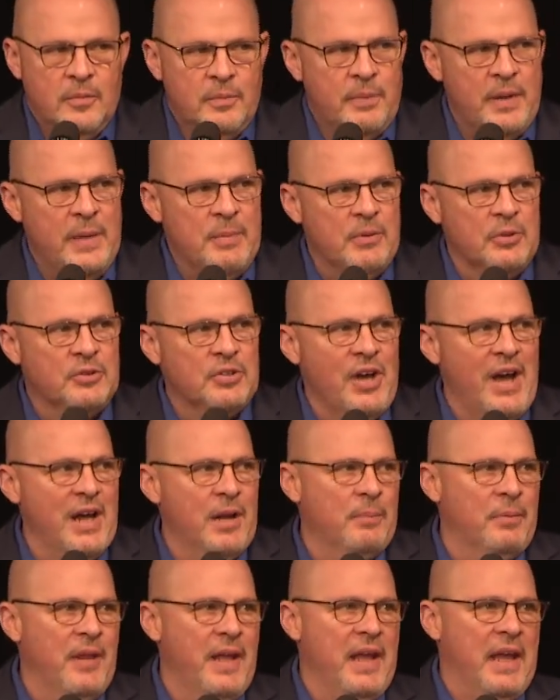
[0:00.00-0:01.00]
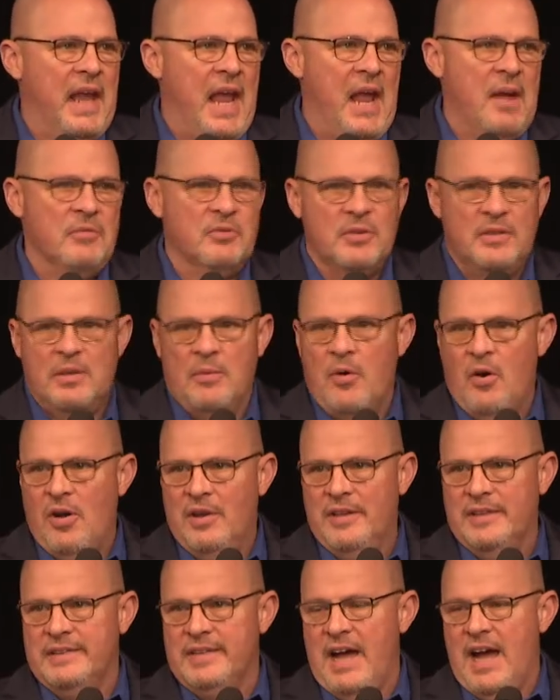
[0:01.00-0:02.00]
People try to play games with them all
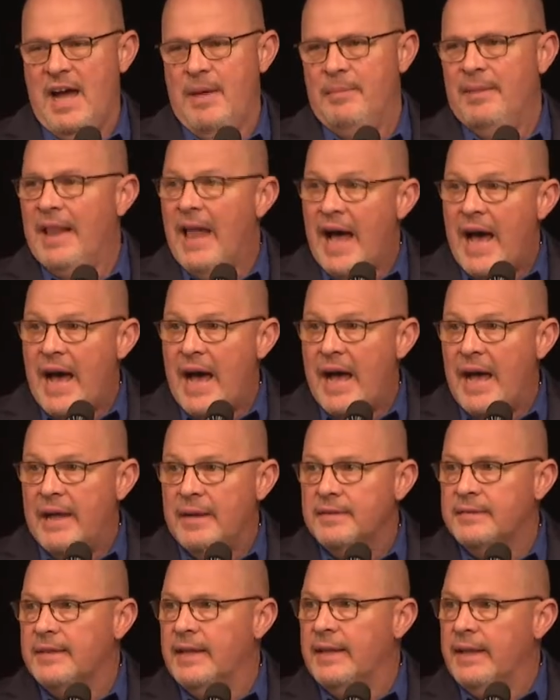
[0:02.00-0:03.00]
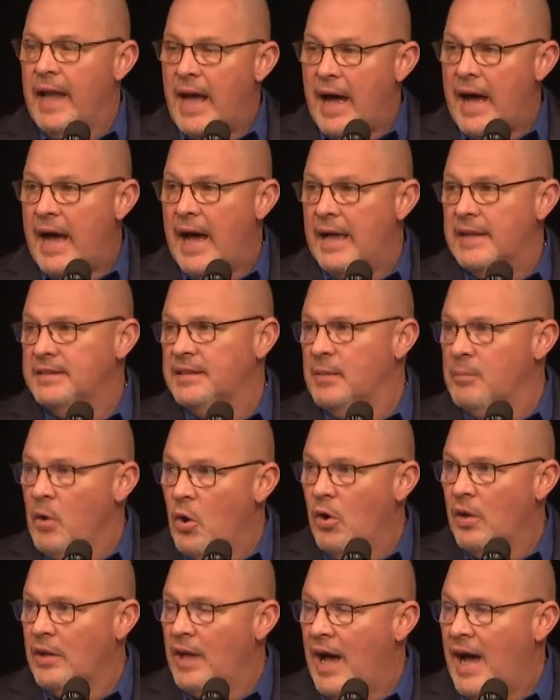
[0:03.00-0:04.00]
the time. Lies and lies and
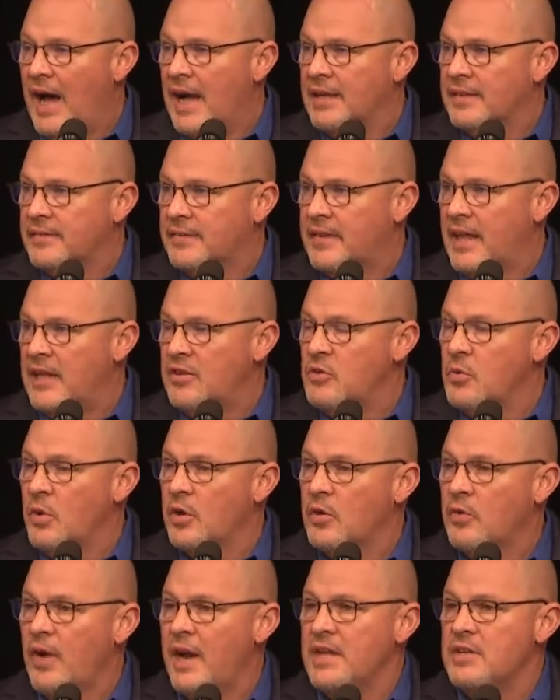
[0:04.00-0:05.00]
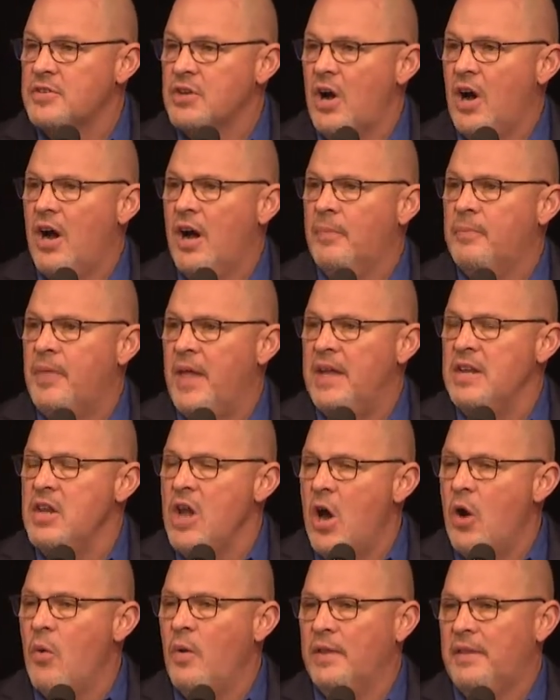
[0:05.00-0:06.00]
more lies. They do a great job. They
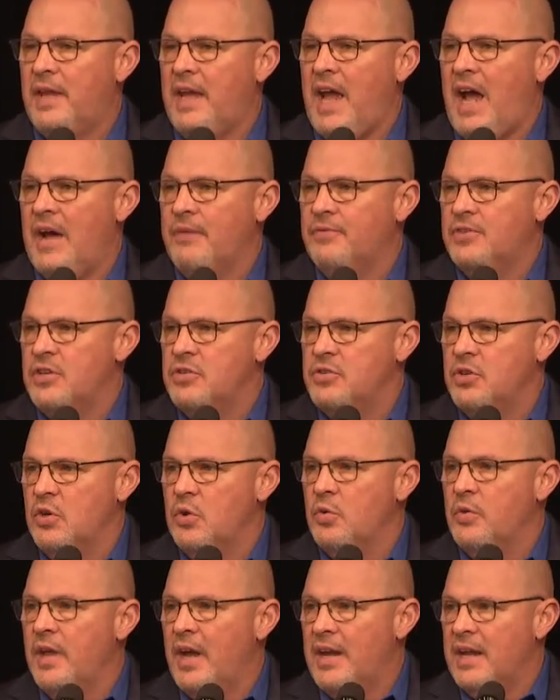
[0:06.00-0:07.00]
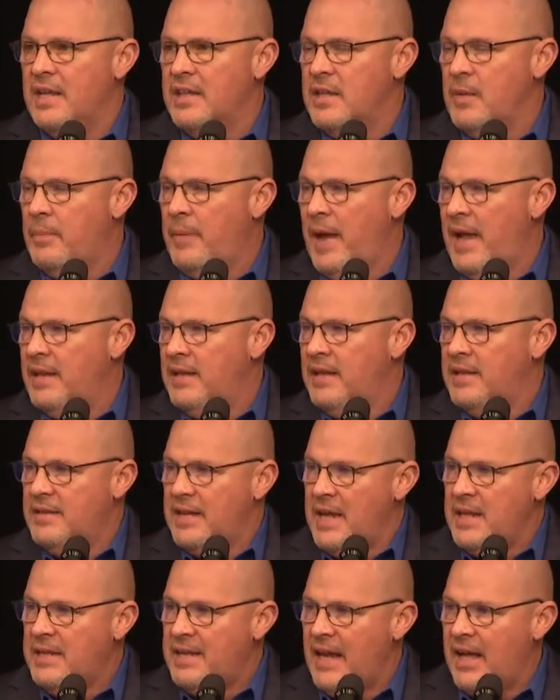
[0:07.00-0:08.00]
know what they have to do. They're independent.
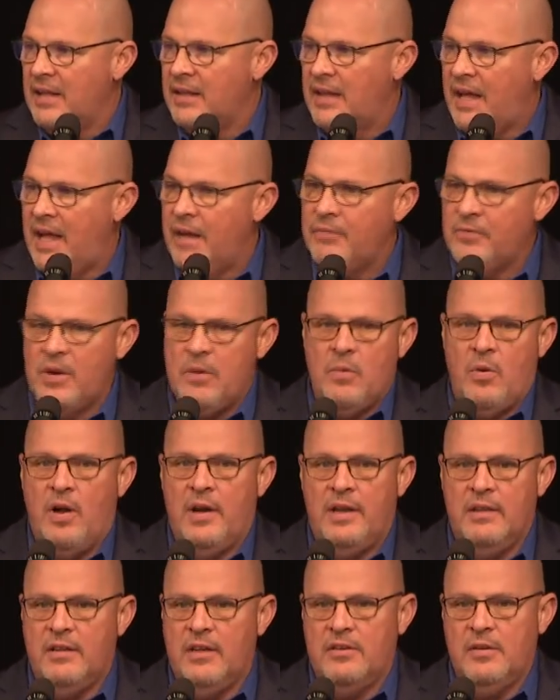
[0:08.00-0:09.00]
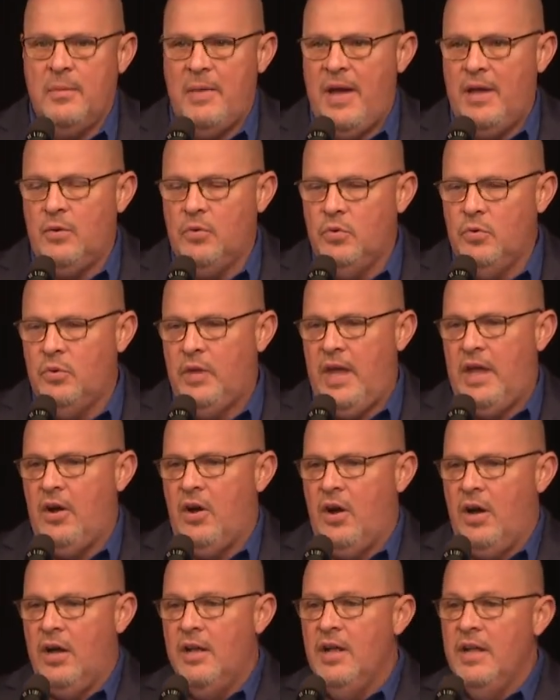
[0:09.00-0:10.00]
They tell everyone. It doesn't matter who they
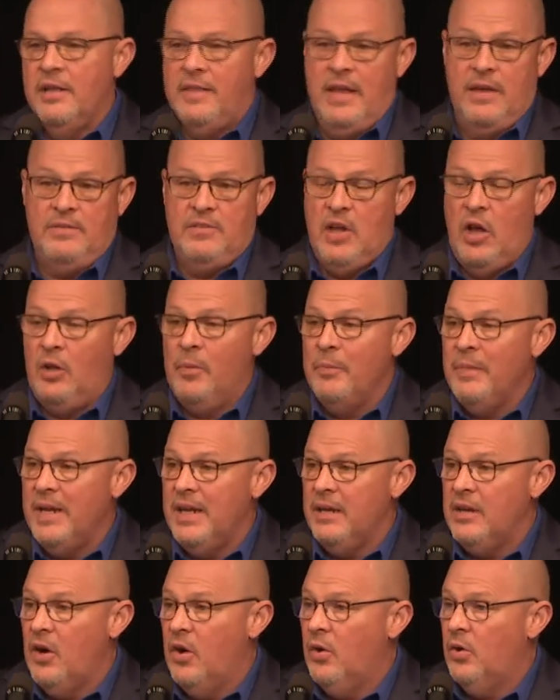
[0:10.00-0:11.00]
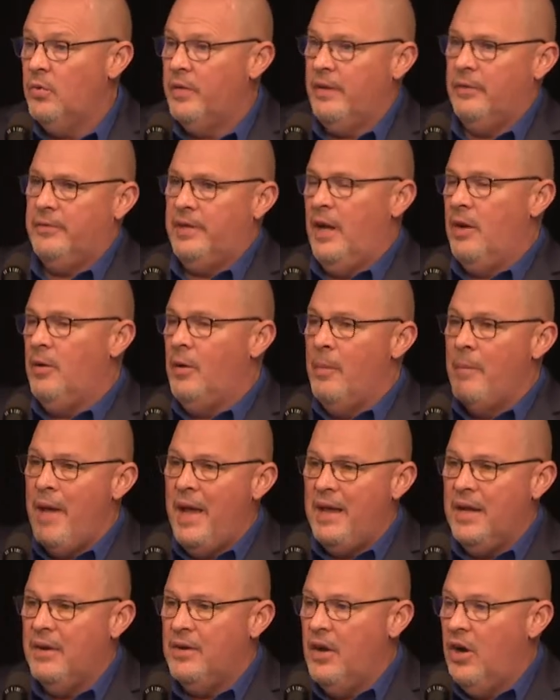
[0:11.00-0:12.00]
are. They tell me no. They'll tell a
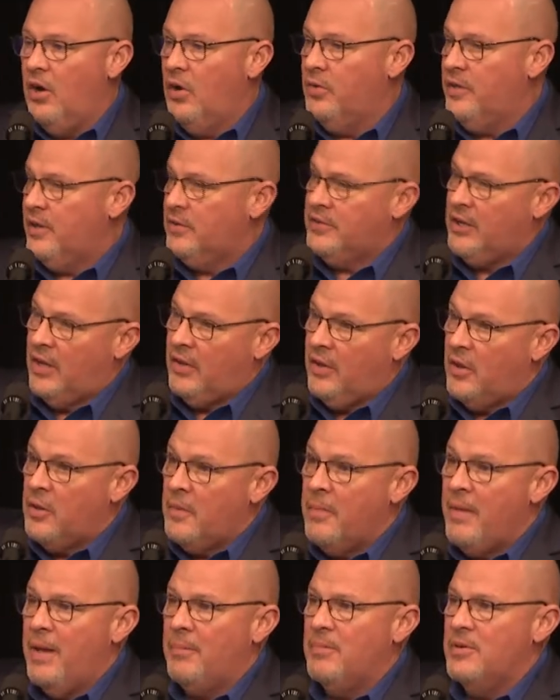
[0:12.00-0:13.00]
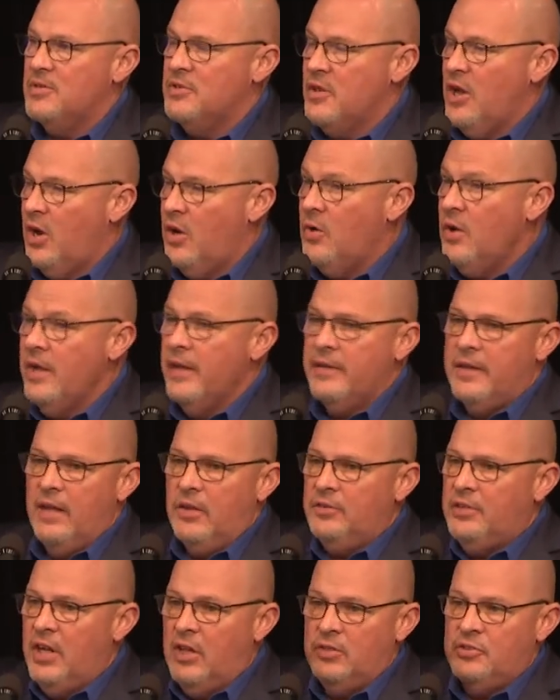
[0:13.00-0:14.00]
mayor no. They'll tell other members no. They'll
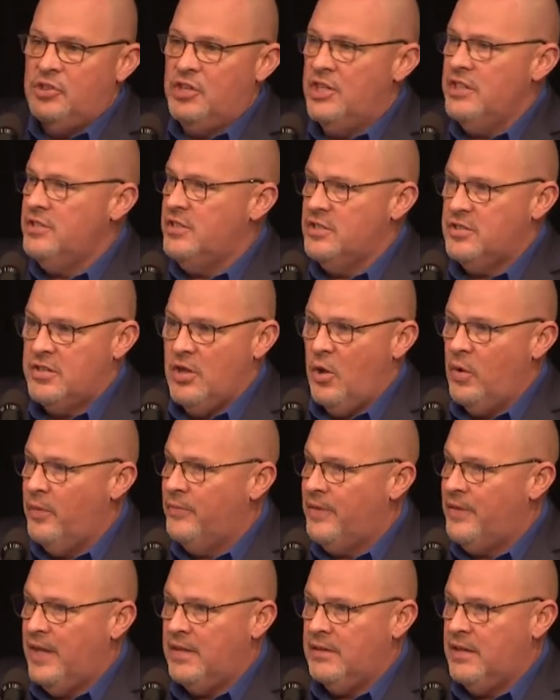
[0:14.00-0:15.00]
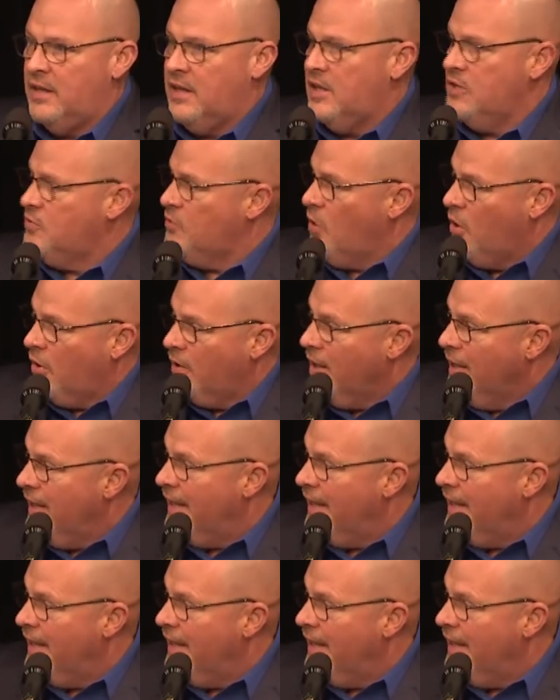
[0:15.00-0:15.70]
tell Jesus no if they think he's wrong.